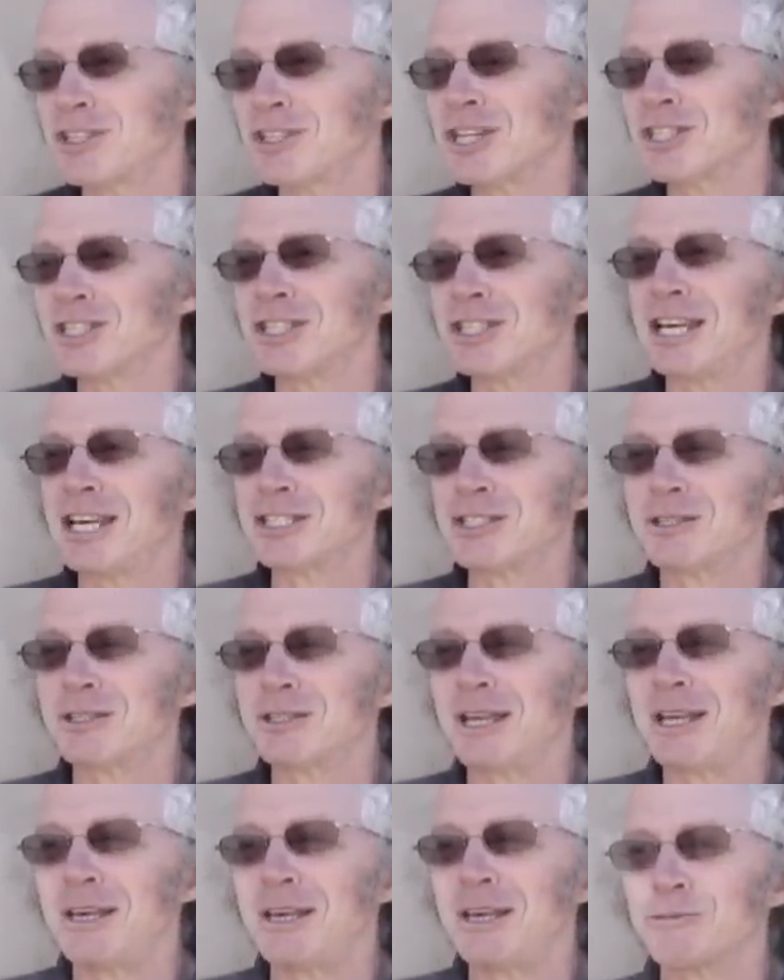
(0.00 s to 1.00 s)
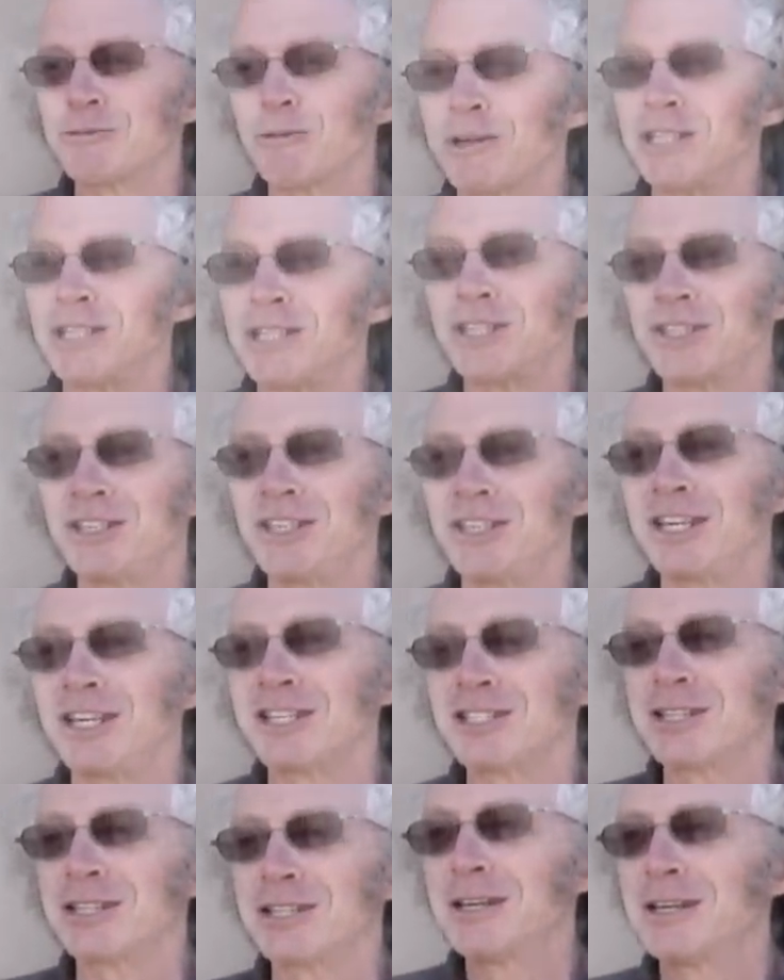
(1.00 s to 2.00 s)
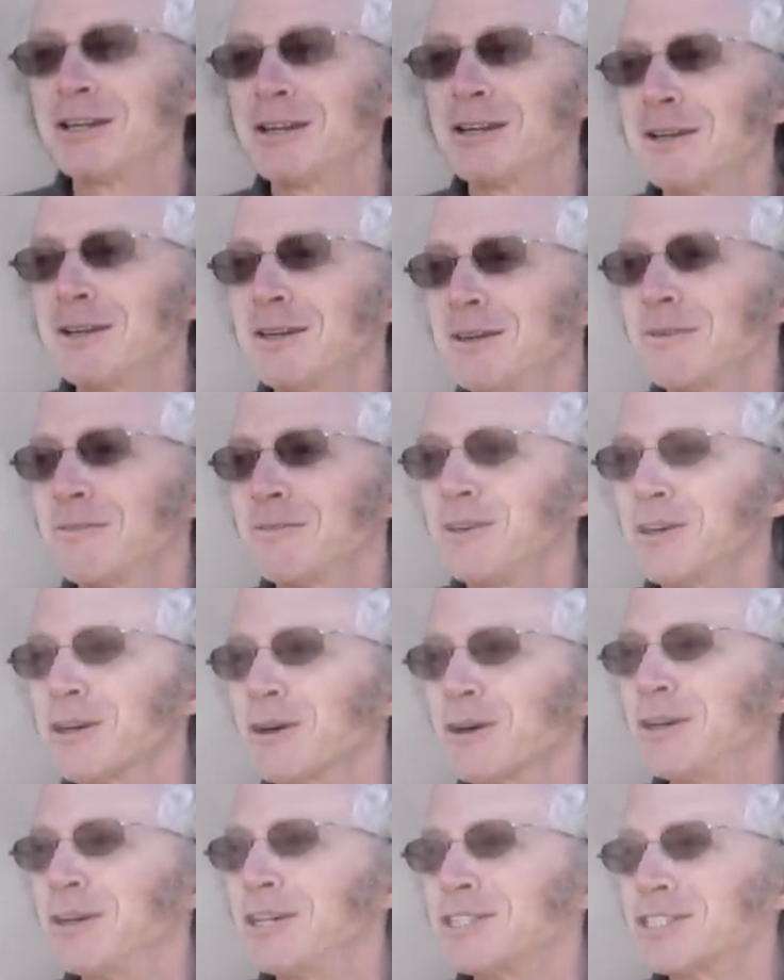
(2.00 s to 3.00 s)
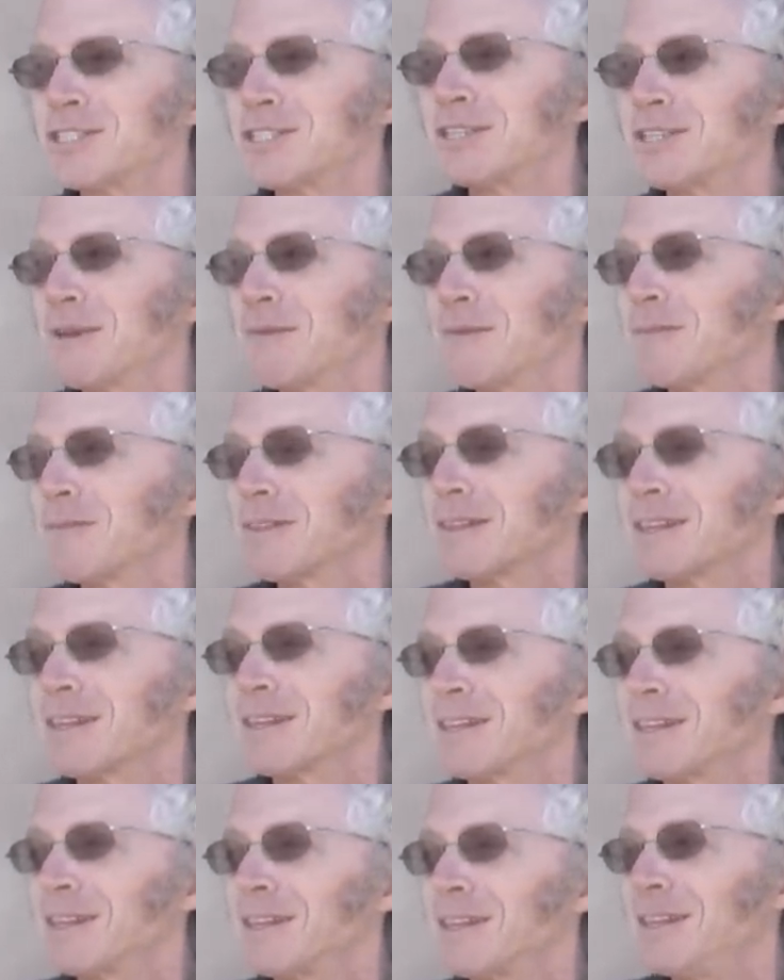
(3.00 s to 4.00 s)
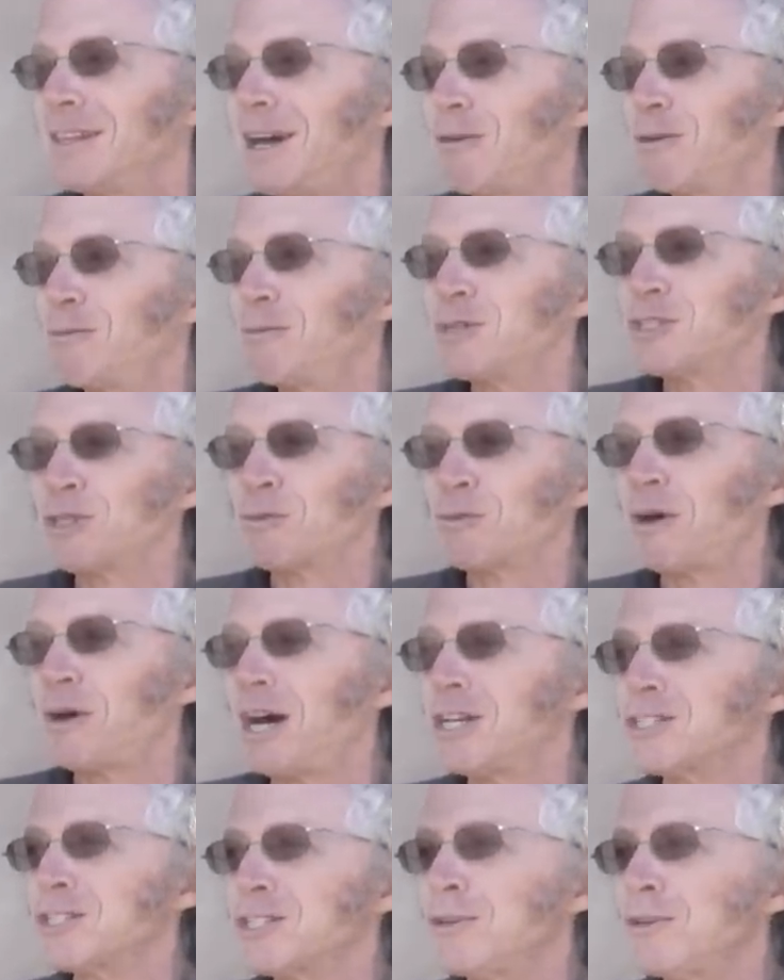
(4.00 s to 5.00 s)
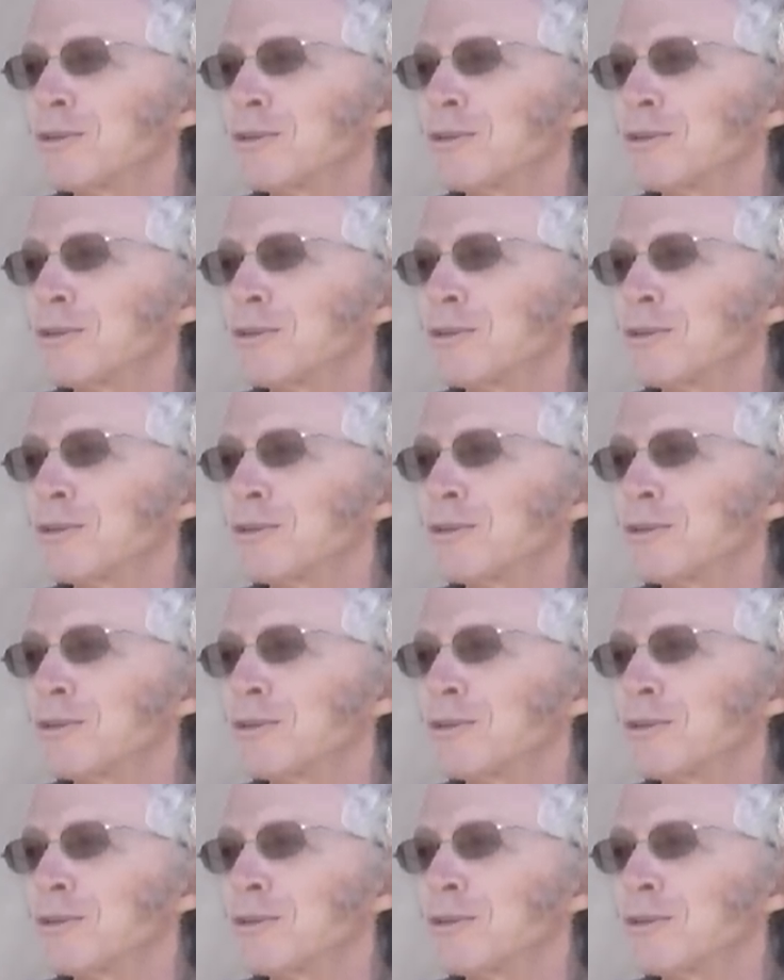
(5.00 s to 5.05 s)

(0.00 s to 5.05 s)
recession that's what he thinks. Figure I wouldn't be surprised